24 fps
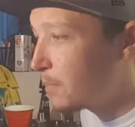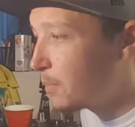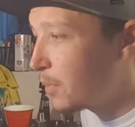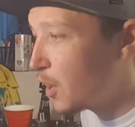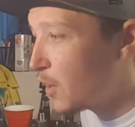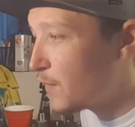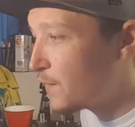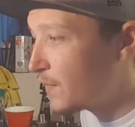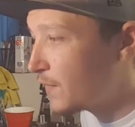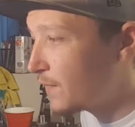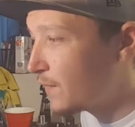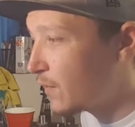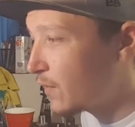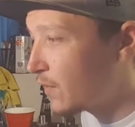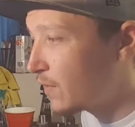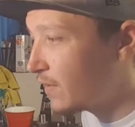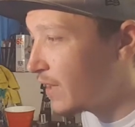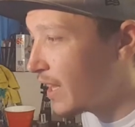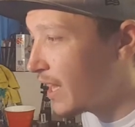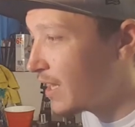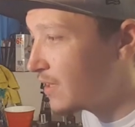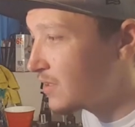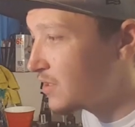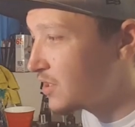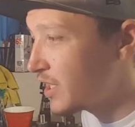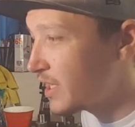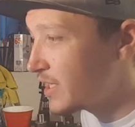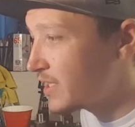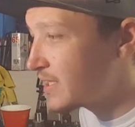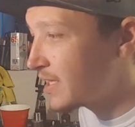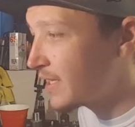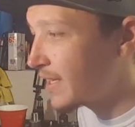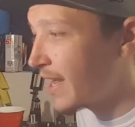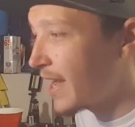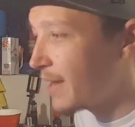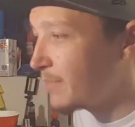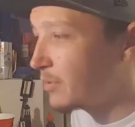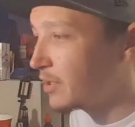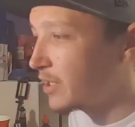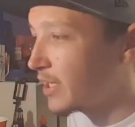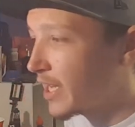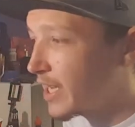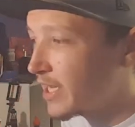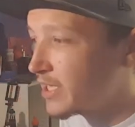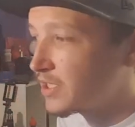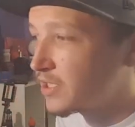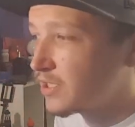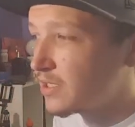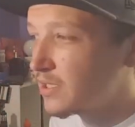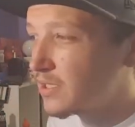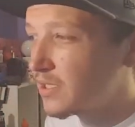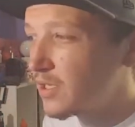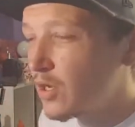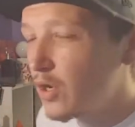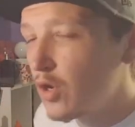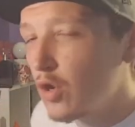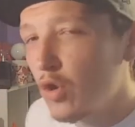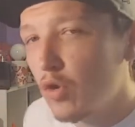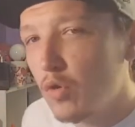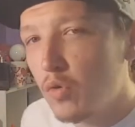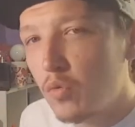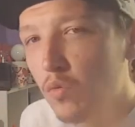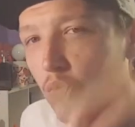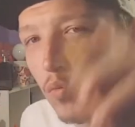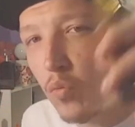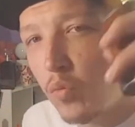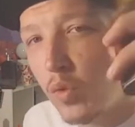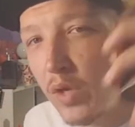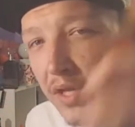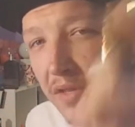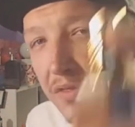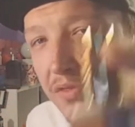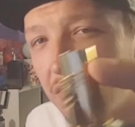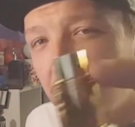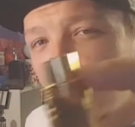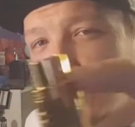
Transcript: Perfect for cloud chasing applications. With